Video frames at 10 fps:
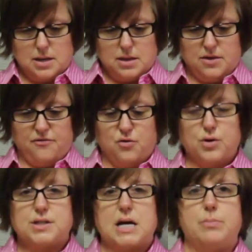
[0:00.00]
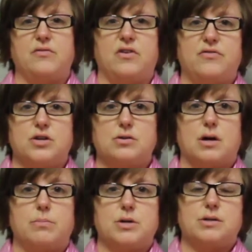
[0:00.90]
The fourth type of
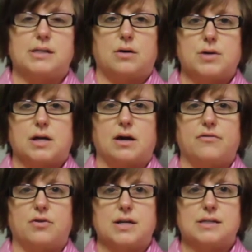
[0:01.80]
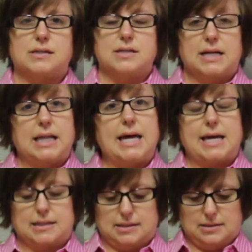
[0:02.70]
abuse that we cover is
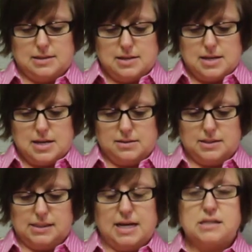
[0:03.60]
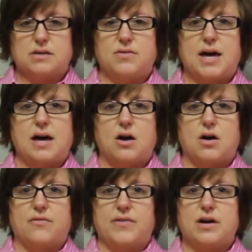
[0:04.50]
neglect, and the signs of that
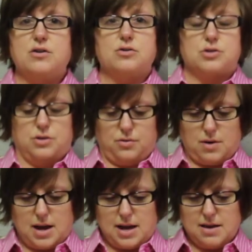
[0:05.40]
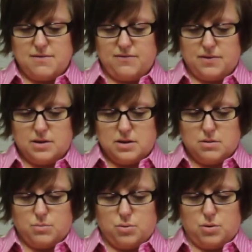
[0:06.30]
are failure to thrive,
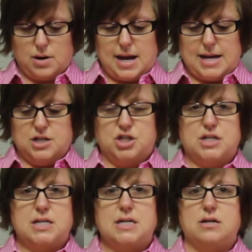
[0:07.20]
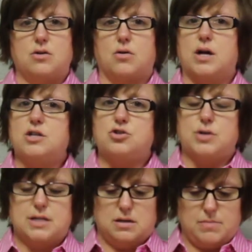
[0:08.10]
poor hygiene, or
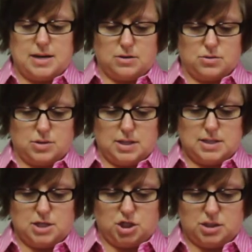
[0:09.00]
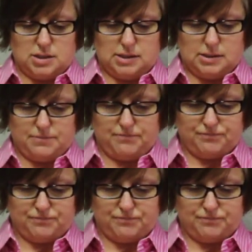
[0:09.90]
untreated medical conditions.